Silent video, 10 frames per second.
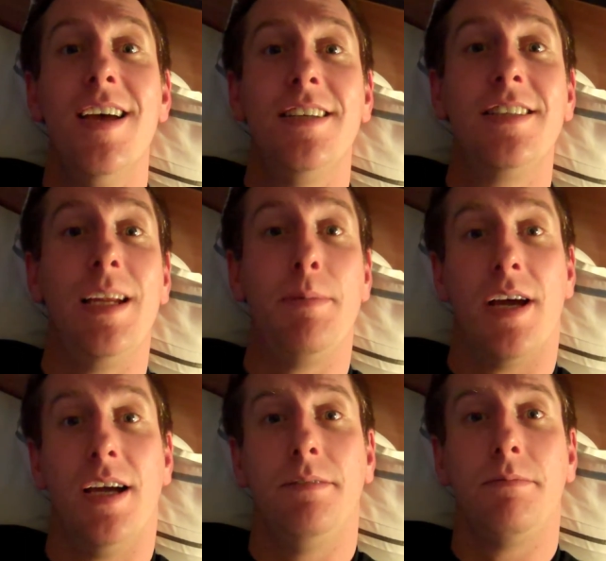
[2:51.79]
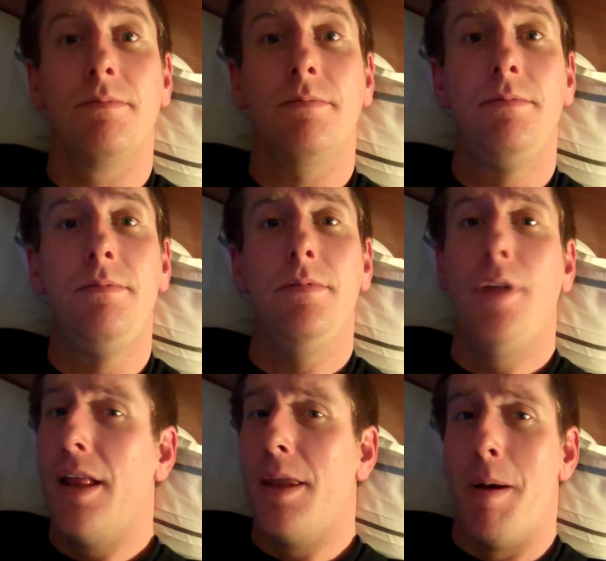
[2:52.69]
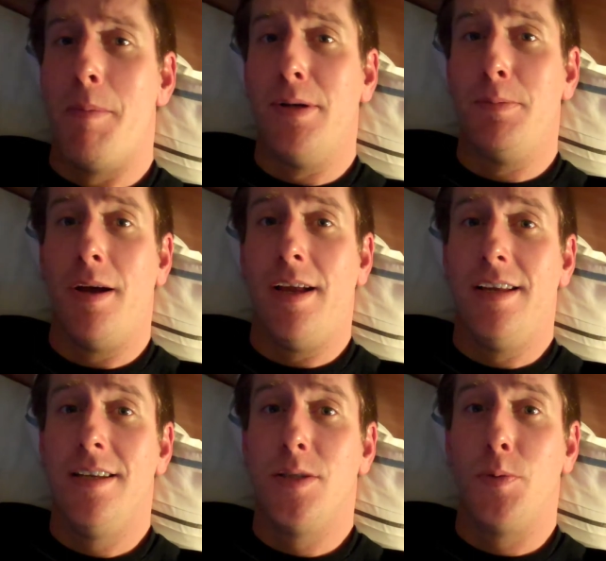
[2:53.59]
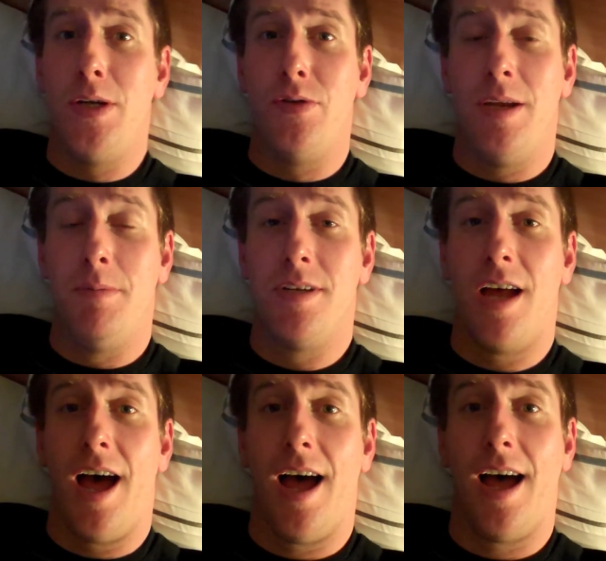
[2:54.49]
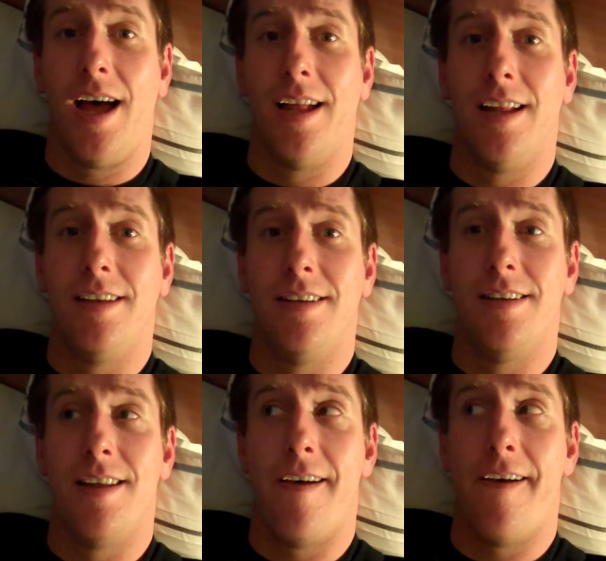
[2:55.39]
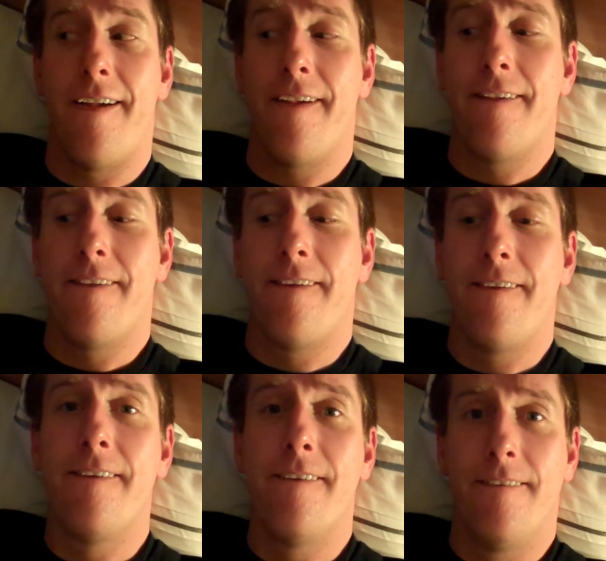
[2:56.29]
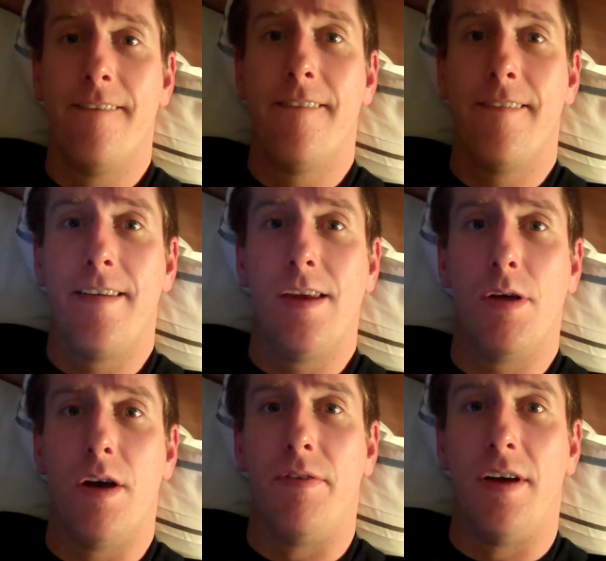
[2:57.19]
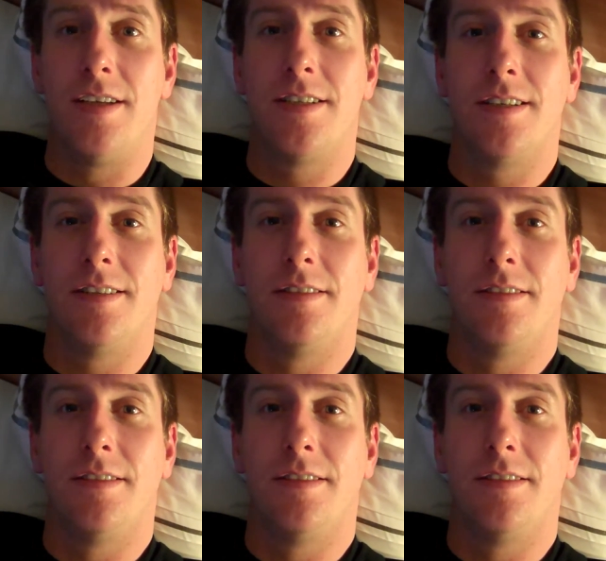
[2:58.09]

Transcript: Sleep tight, don't let the bed bugs bite, sweet dreams, and uh, you go first.